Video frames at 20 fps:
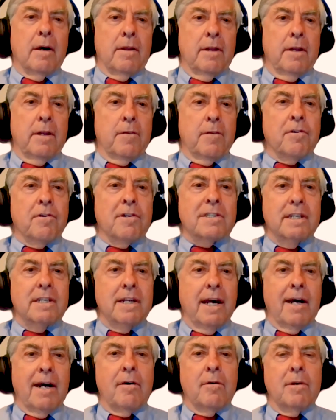Uh, the difference
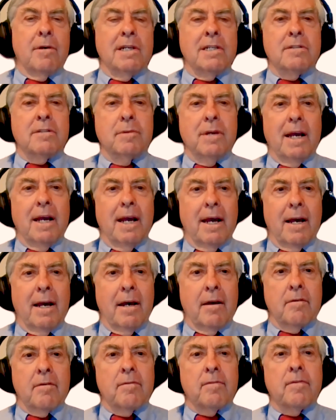now is we
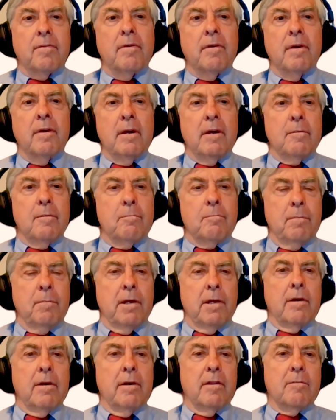have
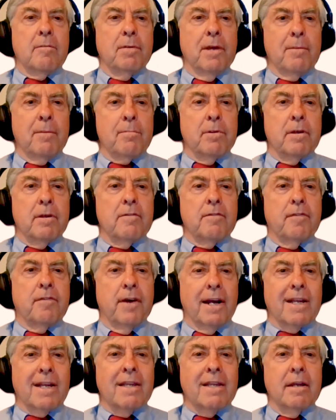millions of people
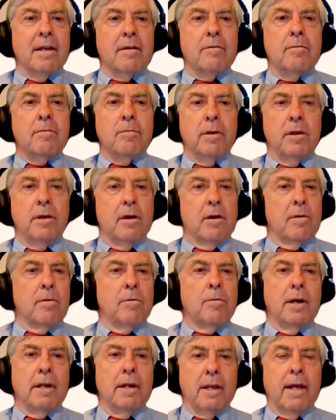infected. We
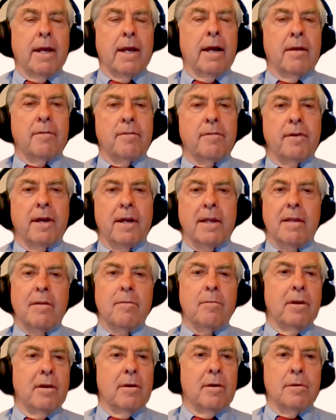know when they got
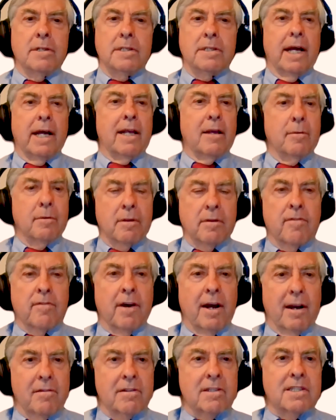infected. We know exactly what the
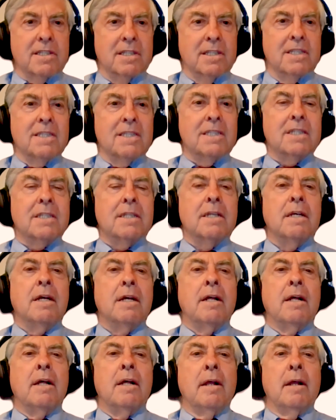virus is,
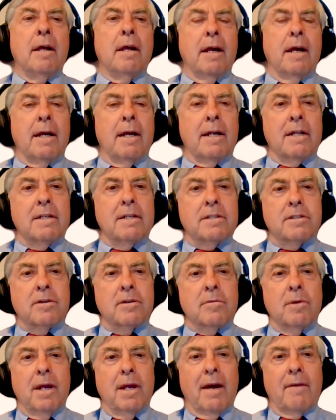and
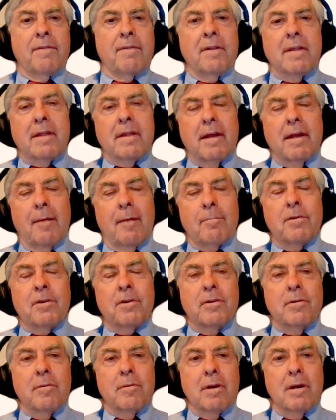so we have this
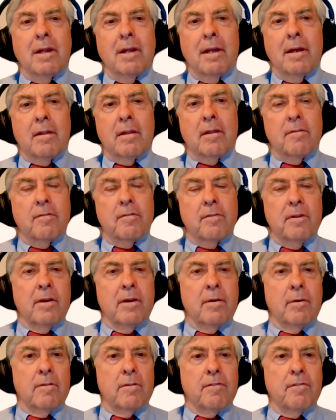opportunity. It's
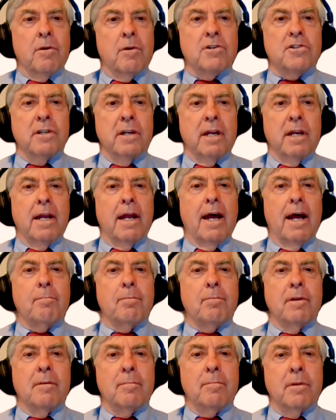you know unfortunately it
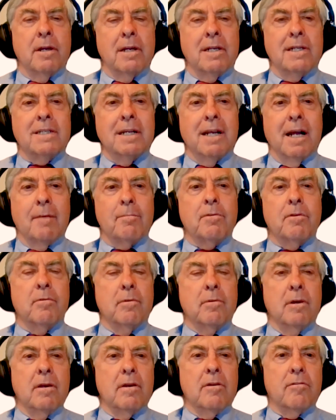happened, but it is an
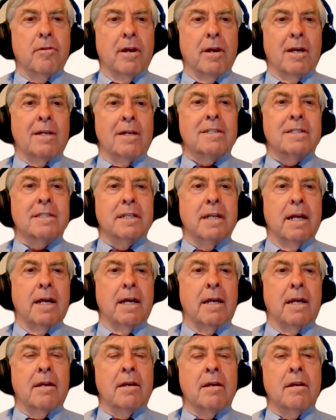opportunity to try and
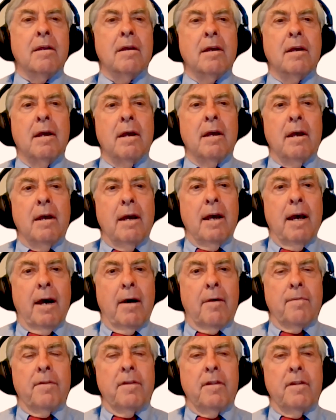understand
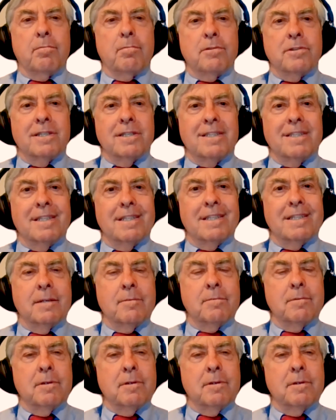how these persistent